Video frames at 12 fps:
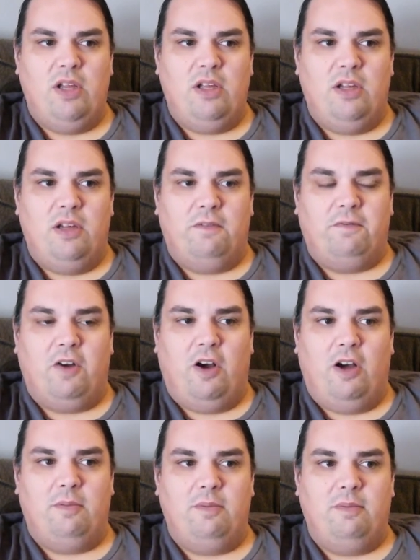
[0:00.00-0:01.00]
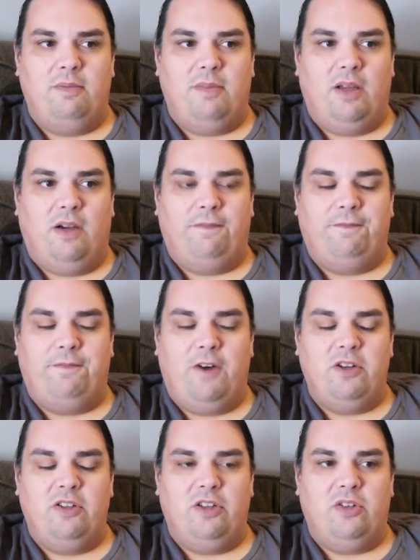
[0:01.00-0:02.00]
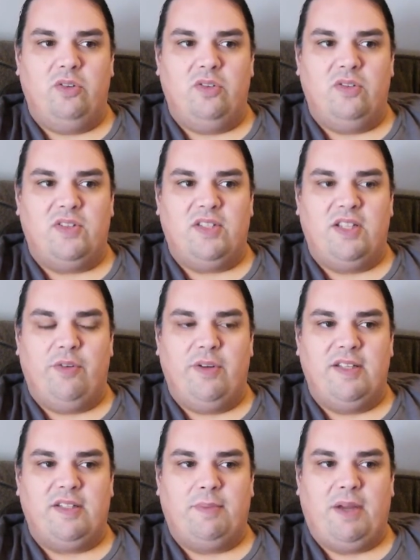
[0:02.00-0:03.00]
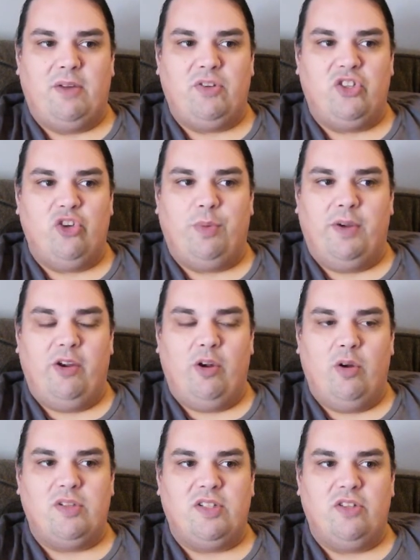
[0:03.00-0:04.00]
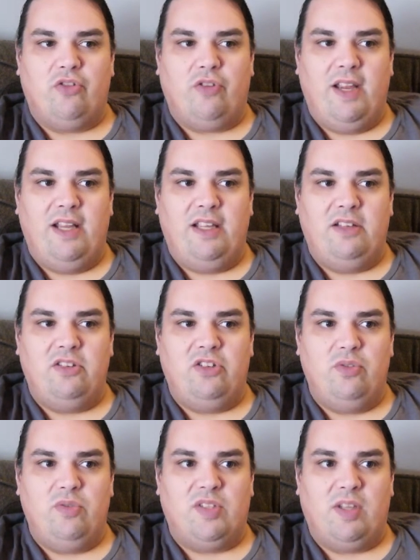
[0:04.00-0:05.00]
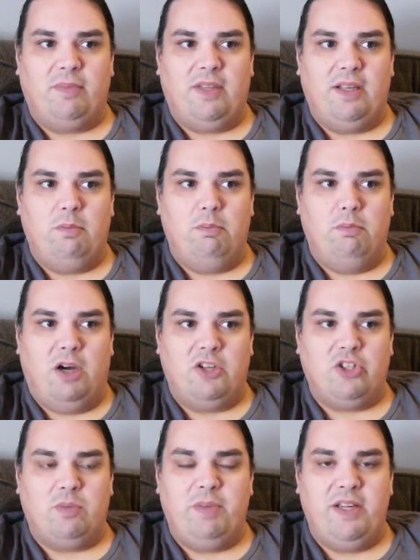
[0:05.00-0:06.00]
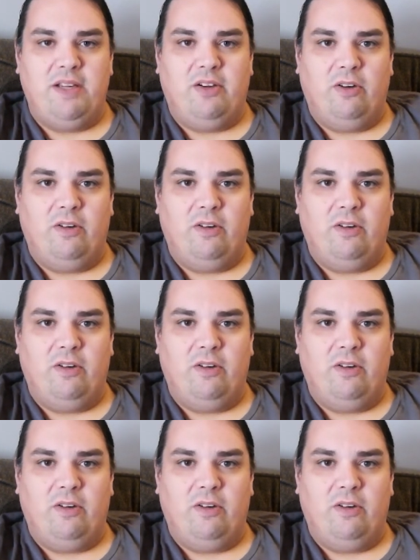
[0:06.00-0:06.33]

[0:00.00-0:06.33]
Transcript: from a fun little series about superheroes in training to something much bigger,